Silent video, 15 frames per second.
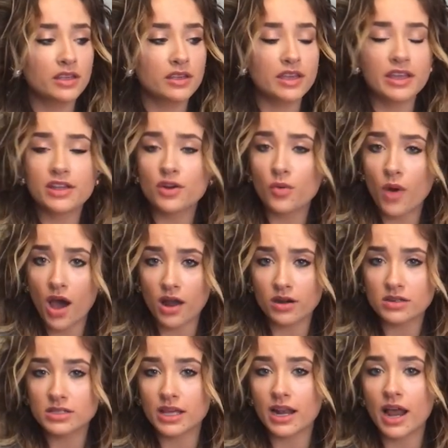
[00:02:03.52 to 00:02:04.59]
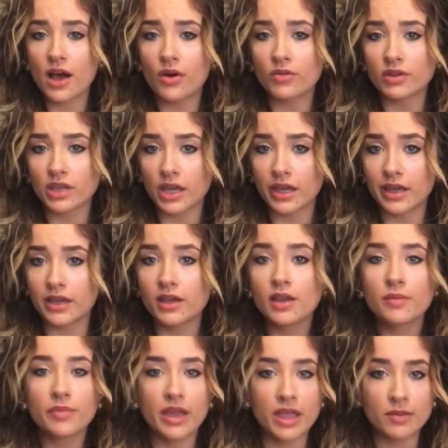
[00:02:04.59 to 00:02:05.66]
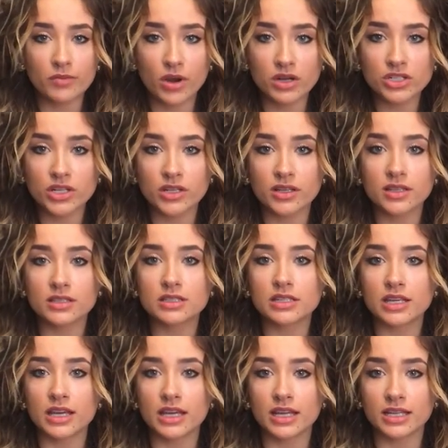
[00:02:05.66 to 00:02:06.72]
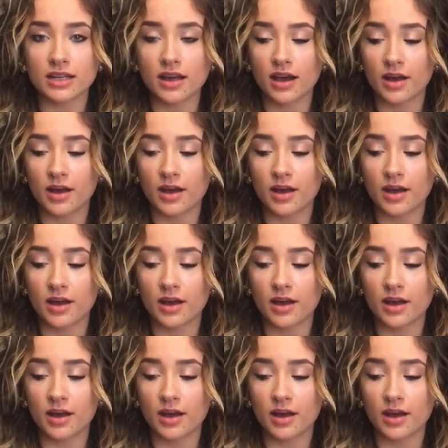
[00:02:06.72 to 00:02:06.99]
Get your water set out, get paintbrushes, get